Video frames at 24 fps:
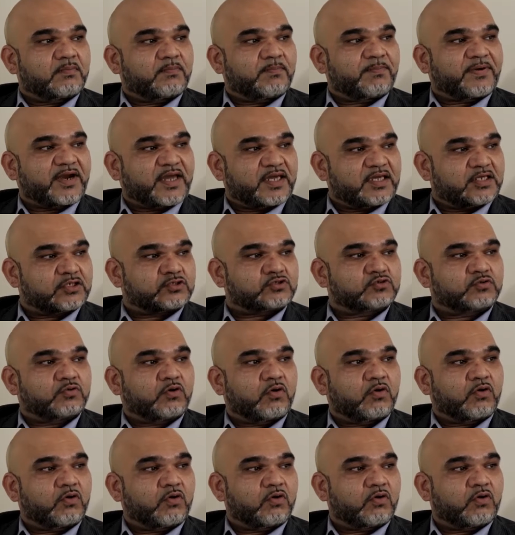prior to
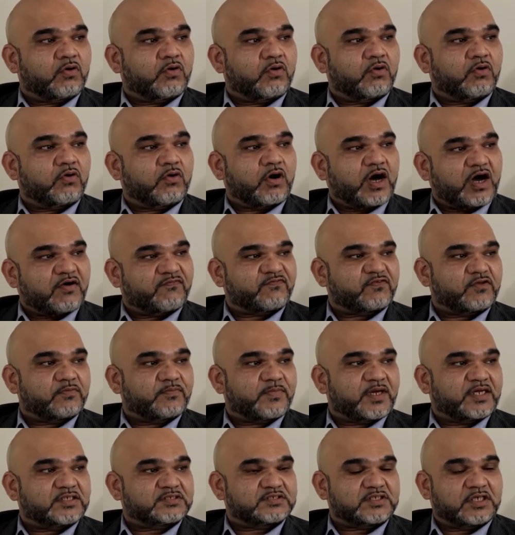or after
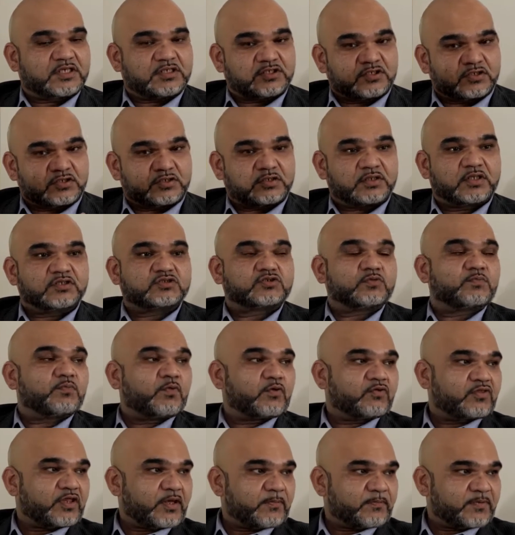my sale. They should
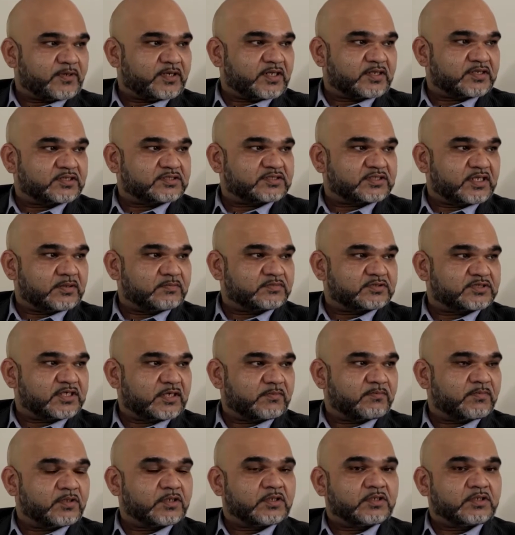both happen at the same time.